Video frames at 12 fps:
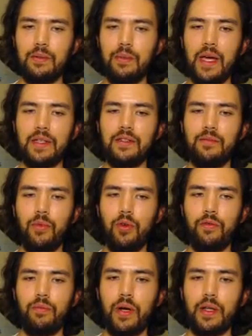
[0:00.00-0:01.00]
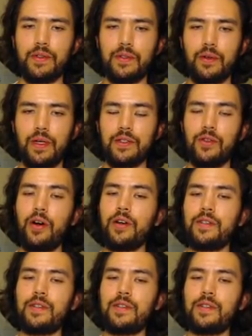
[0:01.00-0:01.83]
the Massive Morph monster, as long